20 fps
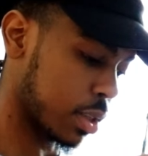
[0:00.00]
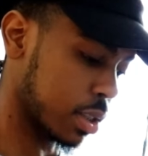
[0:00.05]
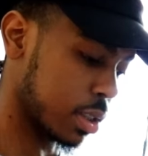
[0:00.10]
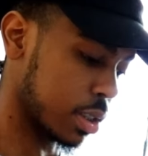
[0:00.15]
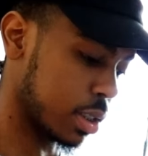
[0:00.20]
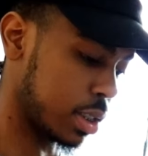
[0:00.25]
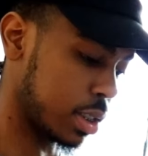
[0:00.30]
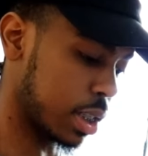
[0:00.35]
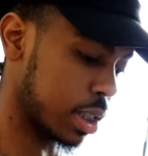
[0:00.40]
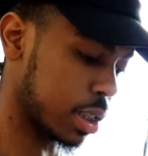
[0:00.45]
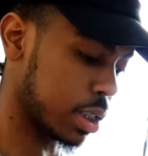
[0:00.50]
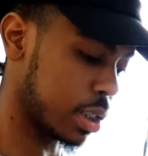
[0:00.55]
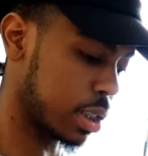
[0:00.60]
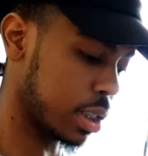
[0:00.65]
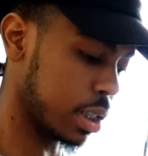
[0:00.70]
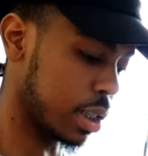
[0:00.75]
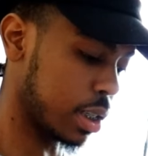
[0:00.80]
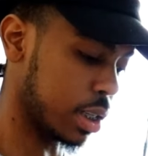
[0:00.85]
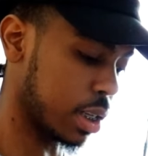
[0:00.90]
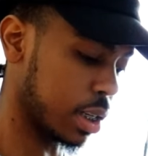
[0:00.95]

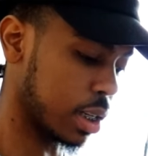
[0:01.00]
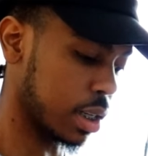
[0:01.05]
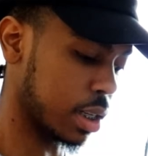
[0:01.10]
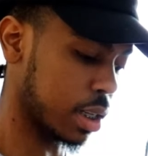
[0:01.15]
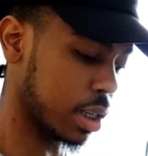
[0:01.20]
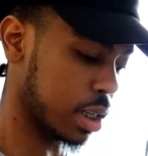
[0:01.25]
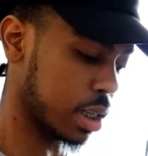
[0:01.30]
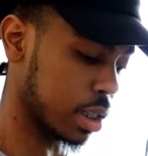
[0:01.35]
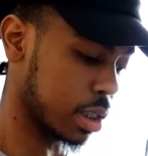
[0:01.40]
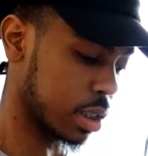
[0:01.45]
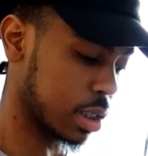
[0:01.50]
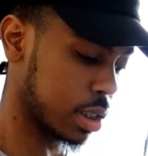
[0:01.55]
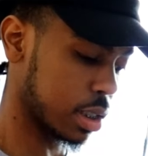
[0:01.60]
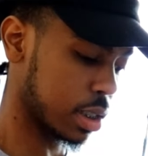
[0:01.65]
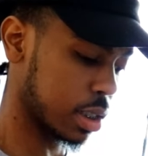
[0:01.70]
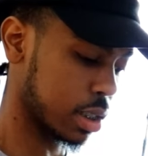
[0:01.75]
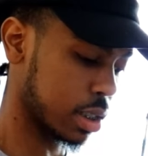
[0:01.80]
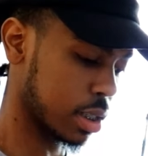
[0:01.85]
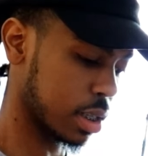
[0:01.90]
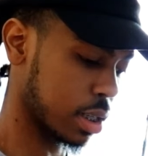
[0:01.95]
60
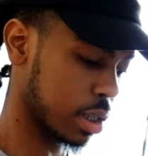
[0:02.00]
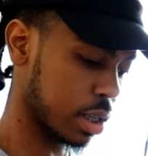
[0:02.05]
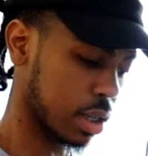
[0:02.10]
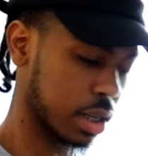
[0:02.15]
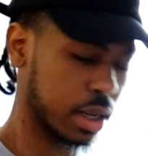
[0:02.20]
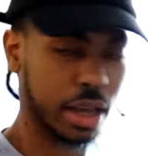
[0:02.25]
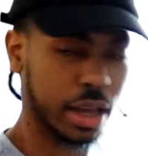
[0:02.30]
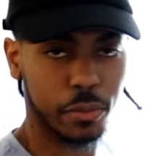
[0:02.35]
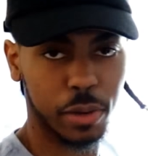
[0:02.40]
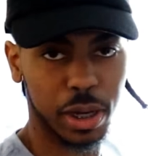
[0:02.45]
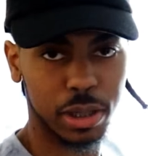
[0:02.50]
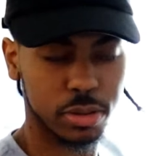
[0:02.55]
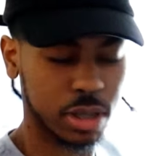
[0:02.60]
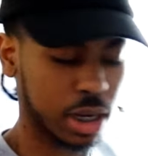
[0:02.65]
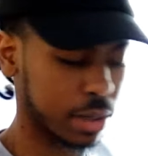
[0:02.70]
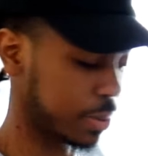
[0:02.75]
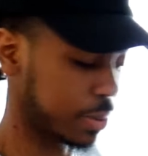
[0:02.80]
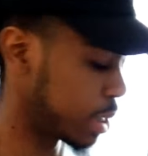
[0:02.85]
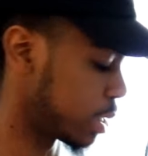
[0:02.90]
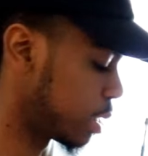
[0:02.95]
inch lightweight
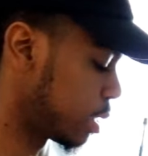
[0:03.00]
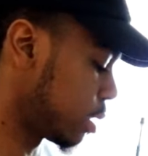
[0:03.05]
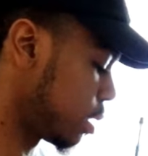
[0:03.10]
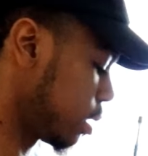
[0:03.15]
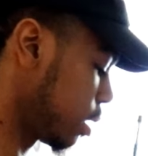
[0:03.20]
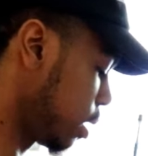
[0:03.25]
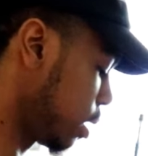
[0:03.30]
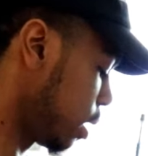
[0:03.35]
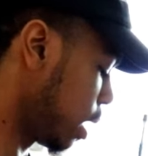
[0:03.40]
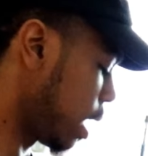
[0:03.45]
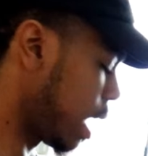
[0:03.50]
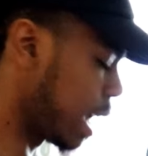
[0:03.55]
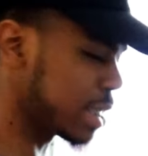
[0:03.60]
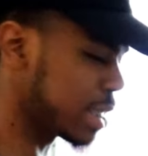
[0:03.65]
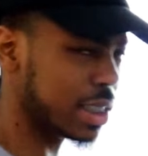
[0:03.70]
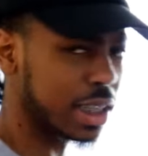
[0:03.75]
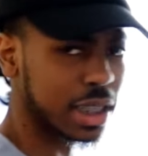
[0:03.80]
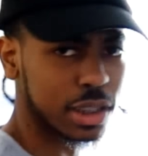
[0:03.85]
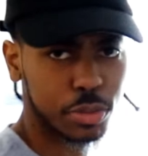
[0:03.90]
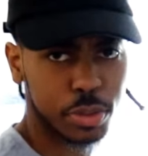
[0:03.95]
tripod. I
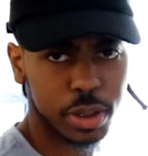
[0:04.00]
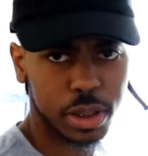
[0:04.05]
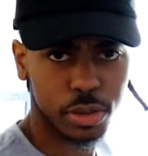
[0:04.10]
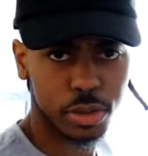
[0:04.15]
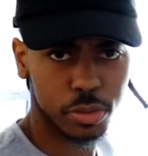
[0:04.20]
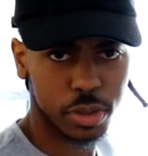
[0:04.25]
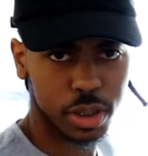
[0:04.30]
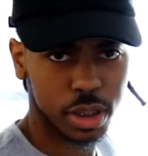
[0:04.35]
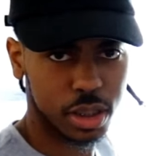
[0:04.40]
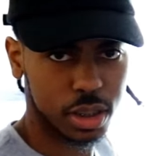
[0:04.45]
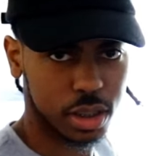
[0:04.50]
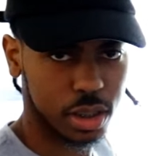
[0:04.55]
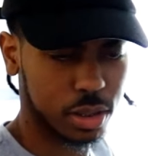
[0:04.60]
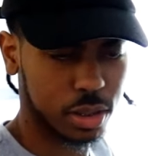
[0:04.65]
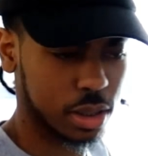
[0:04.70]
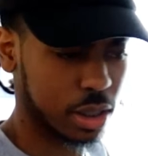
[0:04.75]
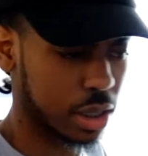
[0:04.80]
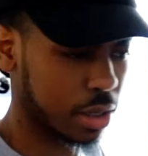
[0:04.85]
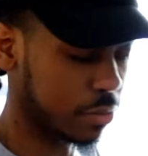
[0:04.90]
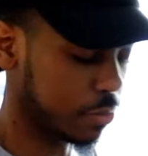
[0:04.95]
said 23 inch
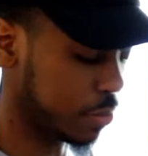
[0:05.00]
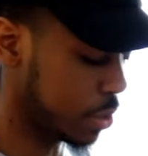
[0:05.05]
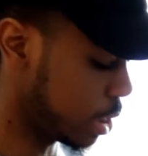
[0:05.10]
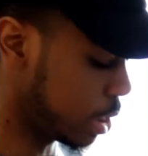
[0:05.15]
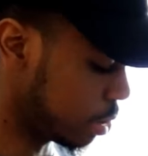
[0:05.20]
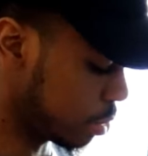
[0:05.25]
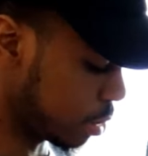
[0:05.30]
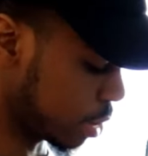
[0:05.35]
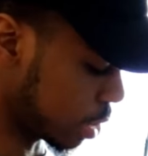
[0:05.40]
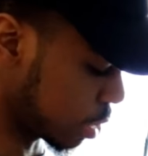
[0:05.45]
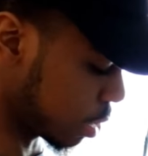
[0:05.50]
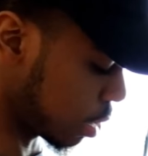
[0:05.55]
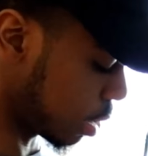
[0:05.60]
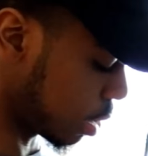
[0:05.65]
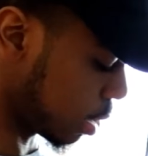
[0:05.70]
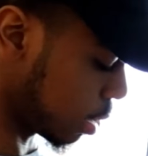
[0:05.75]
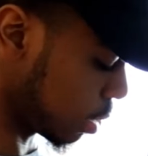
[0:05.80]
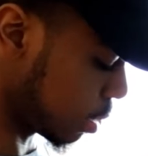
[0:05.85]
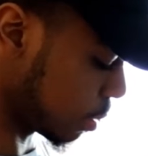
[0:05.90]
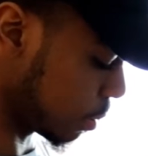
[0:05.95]
in that video
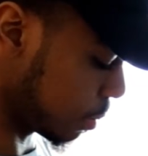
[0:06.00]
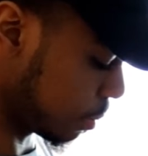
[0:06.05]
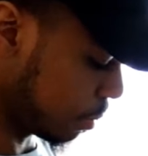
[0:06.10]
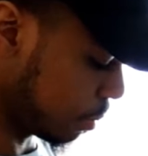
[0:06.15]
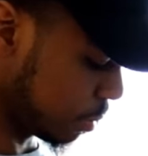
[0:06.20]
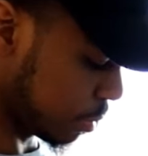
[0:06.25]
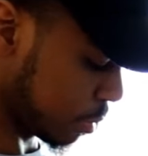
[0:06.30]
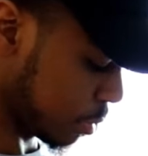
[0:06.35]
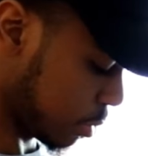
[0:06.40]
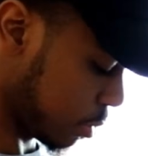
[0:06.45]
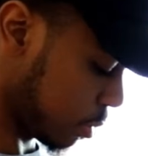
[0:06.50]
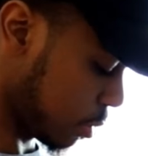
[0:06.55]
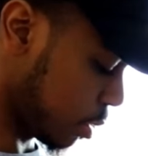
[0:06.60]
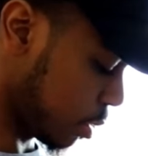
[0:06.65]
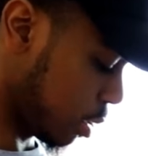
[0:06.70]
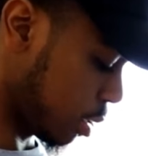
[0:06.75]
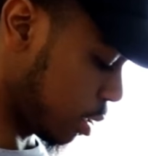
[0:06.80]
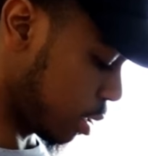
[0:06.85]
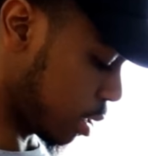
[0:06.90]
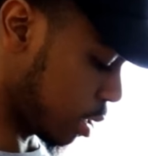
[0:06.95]
yesterday,
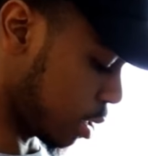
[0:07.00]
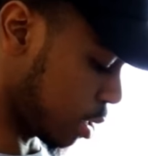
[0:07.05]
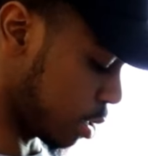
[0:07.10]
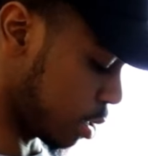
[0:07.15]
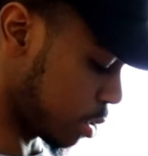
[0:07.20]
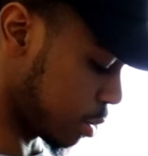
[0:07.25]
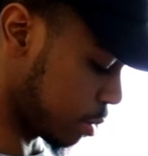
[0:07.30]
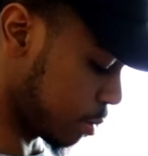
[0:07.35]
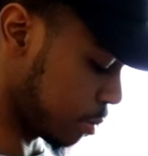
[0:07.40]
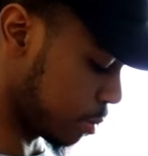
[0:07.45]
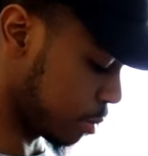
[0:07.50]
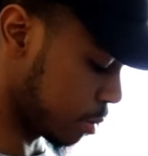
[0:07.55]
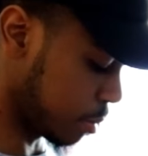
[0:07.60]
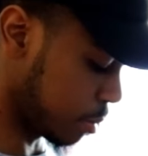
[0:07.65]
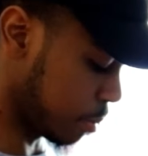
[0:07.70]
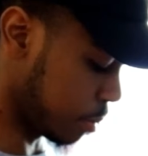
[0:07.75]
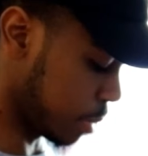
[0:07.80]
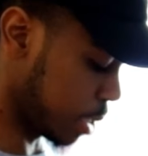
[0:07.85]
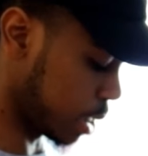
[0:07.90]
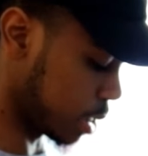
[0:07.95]
uh,
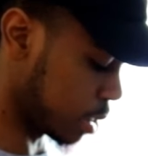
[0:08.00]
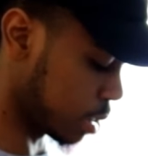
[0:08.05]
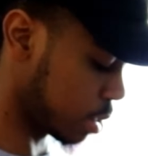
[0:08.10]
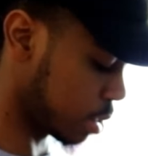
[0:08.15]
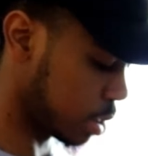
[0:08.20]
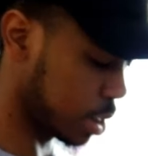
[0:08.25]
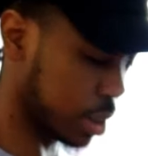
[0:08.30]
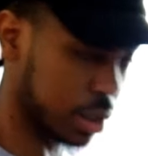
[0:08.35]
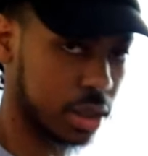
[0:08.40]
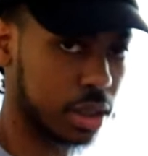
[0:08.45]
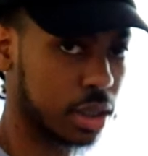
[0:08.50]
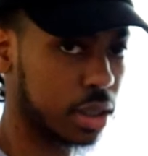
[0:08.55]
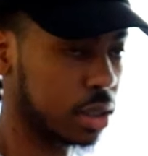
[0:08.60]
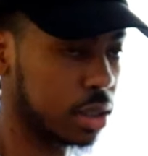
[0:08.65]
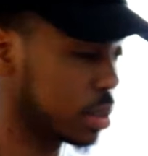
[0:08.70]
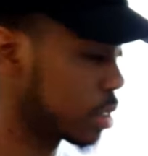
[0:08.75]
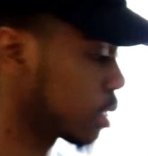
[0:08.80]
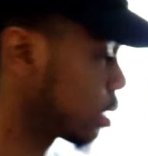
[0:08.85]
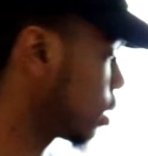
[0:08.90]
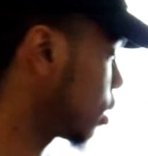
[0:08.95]
but it's 60
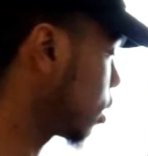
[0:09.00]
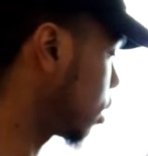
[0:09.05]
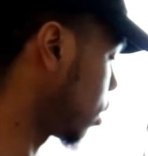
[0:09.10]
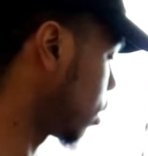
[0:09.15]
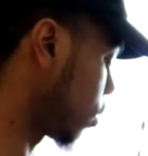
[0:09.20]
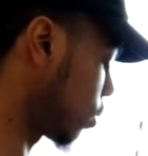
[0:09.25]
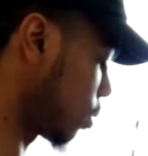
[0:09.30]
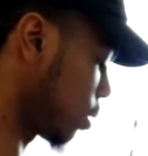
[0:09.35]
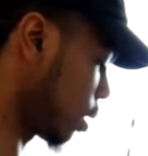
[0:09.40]
inch. So